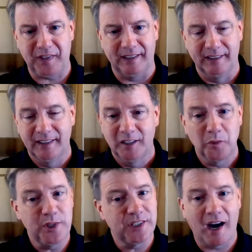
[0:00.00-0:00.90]
feet,
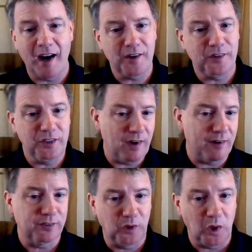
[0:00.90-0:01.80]
which is higher than
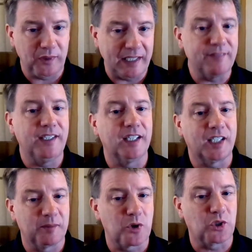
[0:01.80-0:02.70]
you've ever flown even in
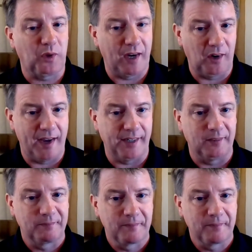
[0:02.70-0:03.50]
a commercial airline.